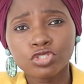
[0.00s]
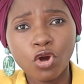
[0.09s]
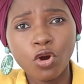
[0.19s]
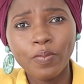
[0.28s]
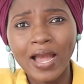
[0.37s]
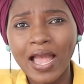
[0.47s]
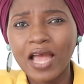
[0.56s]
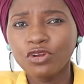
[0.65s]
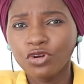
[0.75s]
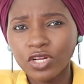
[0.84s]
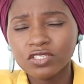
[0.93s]
job
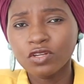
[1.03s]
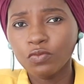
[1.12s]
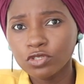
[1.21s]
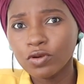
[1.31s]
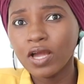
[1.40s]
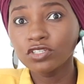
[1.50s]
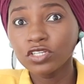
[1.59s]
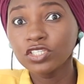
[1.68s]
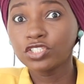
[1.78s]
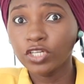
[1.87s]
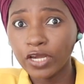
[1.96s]
and you need someone to
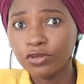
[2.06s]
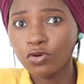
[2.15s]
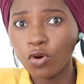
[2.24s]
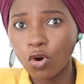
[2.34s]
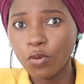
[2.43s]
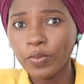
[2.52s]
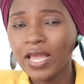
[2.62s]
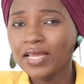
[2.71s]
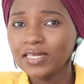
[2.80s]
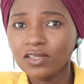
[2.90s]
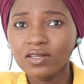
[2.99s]
actually cheer you up.
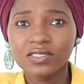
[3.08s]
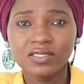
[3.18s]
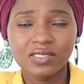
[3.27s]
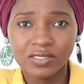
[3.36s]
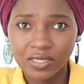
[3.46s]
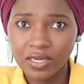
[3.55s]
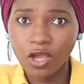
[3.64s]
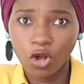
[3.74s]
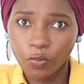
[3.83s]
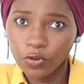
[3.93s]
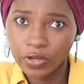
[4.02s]
Then you need to seek
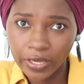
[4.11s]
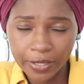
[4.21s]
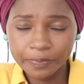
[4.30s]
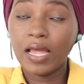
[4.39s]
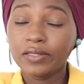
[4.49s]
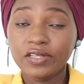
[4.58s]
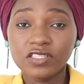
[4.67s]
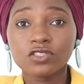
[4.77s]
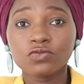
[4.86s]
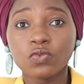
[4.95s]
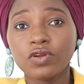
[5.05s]
help, okay? And this
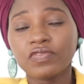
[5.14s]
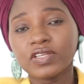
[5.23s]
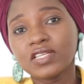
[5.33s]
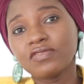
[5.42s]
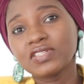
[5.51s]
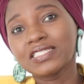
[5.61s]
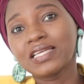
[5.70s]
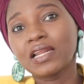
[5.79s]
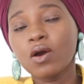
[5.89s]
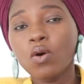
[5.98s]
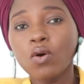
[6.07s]
is one of the services
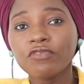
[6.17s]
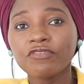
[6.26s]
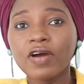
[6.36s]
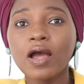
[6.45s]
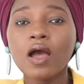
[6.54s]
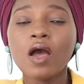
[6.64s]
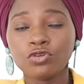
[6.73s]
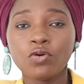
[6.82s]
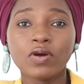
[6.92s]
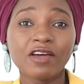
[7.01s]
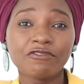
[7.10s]
that I offer, you
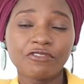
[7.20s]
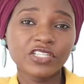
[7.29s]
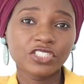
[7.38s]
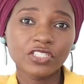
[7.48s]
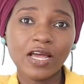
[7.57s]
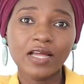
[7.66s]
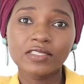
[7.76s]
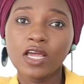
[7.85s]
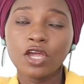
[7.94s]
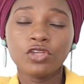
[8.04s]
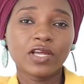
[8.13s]
know, on A Fresh
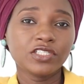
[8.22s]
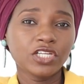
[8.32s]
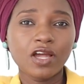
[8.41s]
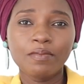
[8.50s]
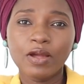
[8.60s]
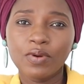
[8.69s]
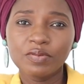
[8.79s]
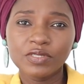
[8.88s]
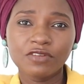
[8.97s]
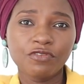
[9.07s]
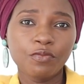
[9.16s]
Start. You can check out my
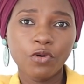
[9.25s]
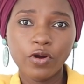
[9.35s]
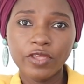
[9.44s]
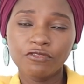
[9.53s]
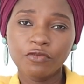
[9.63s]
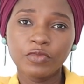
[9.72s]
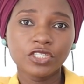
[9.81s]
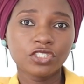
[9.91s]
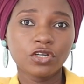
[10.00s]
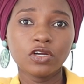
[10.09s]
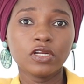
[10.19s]
website for more
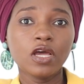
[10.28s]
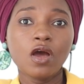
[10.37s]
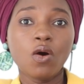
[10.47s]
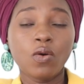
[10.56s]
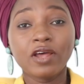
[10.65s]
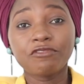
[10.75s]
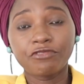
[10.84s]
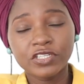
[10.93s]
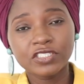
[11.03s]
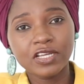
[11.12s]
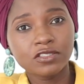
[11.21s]
information on
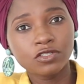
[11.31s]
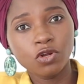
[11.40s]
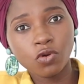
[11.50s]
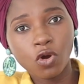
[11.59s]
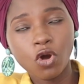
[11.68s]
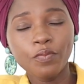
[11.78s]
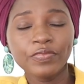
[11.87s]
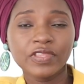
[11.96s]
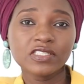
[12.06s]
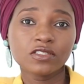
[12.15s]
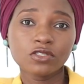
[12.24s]

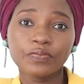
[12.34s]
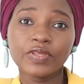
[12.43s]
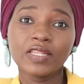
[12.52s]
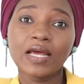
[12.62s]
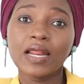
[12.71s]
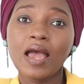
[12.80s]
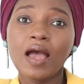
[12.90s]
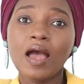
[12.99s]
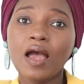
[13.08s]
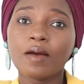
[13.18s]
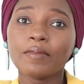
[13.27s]
afreshstart.com. This is something that
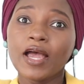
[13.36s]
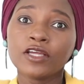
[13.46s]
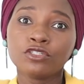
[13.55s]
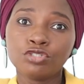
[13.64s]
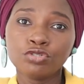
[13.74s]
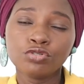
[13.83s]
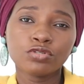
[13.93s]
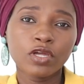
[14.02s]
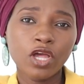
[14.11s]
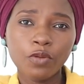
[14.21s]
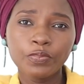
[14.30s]
I do
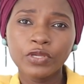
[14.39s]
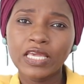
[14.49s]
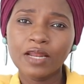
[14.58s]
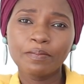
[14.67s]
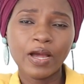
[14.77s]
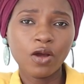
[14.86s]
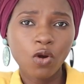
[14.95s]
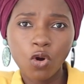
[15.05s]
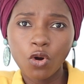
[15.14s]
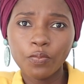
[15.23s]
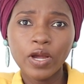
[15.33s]
to help you get back
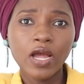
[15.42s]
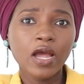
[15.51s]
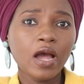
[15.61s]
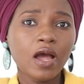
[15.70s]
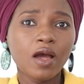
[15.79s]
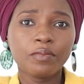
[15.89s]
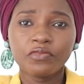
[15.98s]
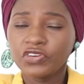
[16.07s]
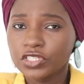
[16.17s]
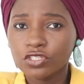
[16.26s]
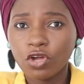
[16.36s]
up,
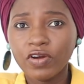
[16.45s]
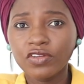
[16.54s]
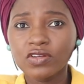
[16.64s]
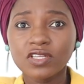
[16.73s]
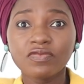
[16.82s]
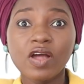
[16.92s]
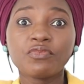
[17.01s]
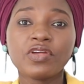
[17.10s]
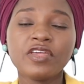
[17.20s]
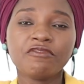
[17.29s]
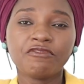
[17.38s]
rediscover yourself
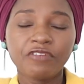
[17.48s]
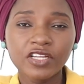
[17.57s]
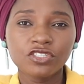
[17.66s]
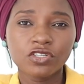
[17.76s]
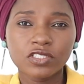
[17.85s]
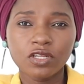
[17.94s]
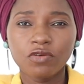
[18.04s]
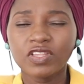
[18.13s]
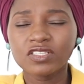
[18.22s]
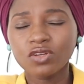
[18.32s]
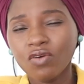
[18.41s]
and reinvent
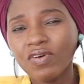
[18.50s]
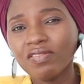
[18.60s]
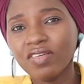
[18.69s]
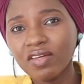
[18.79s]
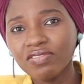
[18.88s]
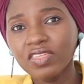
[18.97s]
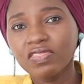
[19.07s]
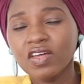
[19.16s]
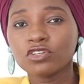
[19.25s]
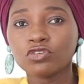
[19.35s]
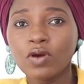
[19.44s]
yourself. Discover that thing
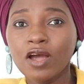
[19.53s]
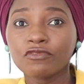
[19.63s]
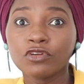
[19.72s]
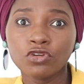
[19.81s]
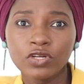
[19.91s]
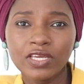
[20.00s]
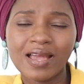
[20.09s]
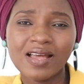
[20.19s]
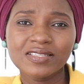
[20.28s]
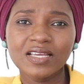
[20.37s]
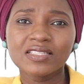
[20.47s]
that you have, your unique
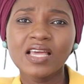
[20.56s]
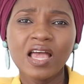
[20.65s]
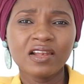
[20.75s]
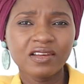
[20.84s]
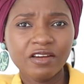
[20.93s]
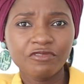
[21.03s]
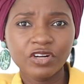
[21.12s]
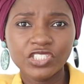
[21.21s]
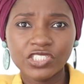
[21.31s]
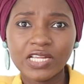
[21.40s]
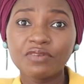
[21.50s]
asset,
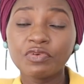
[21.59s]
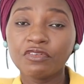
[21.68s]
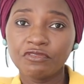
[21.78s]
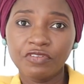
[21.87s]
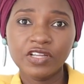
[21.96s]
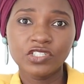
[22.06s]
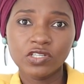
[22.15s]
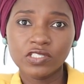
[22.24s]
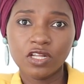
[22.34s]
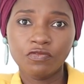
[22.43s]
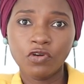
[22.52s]
leverage it and reinvent
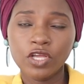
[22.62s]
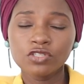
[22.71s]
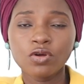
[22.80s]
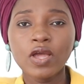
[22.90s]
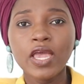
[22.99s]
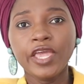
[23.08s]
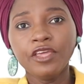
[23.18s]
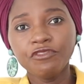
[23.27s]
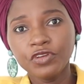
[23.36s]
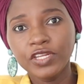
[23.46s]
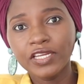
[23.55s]
yourself. Okay, so
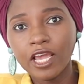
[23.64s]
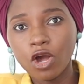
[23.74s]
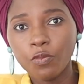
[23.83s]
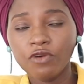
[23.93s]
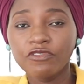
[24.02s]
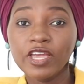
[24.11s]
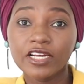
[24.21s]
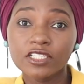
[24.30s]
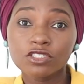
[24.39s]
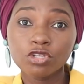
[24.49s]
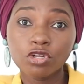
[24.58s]
if you need help of
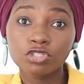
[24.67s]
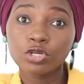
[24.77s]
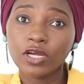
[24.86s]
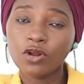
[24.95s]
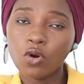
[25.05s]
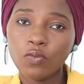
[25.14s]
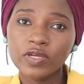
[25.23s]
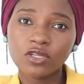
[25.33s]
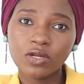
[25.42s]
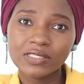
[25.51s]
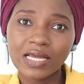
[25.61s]
any sort, you can
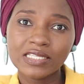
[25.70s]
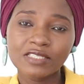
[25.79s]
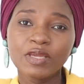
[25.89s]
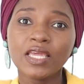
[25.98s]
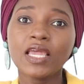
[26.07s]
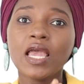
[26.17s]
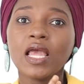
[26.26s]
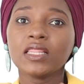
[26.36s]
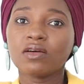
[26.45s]
always contact me.